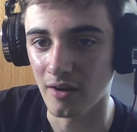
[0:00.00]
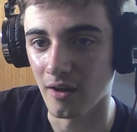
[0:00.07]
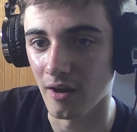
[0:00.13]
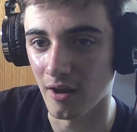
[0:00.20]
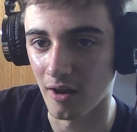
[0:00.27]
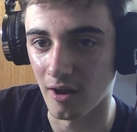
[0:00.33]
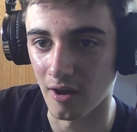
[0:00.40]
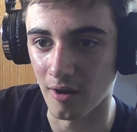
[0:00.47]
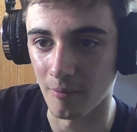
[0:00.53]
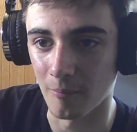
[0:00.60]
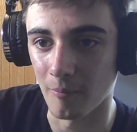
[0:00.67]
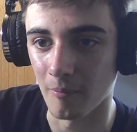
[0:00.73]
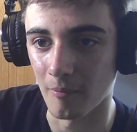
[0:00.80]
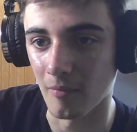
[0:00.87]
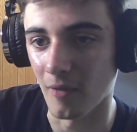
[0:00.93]

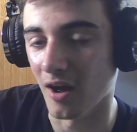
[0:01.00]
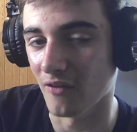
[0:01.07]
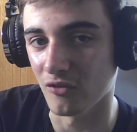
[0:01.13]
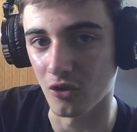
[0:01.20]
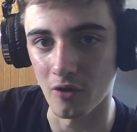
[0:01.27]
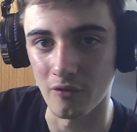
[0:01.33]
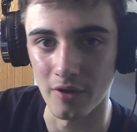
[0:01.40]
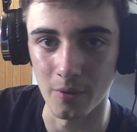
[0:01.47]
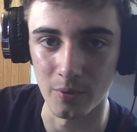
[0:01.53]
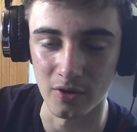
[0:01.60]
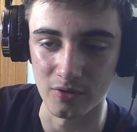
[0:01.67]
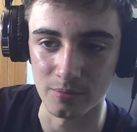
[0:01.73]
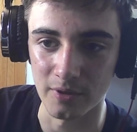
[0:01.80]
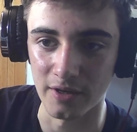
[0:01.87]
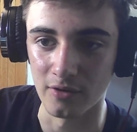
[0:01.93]
I forgot that when I was
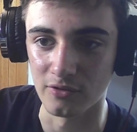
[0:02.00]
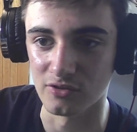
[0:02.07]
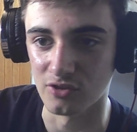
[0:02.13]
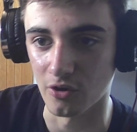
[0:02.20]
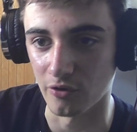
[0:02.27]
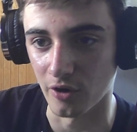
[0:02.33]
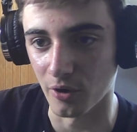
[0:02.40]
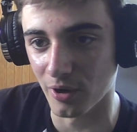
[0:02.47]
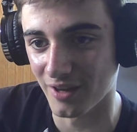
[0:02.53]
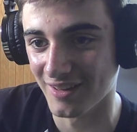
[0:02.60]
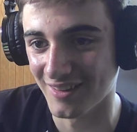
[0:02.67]
playing Zorro.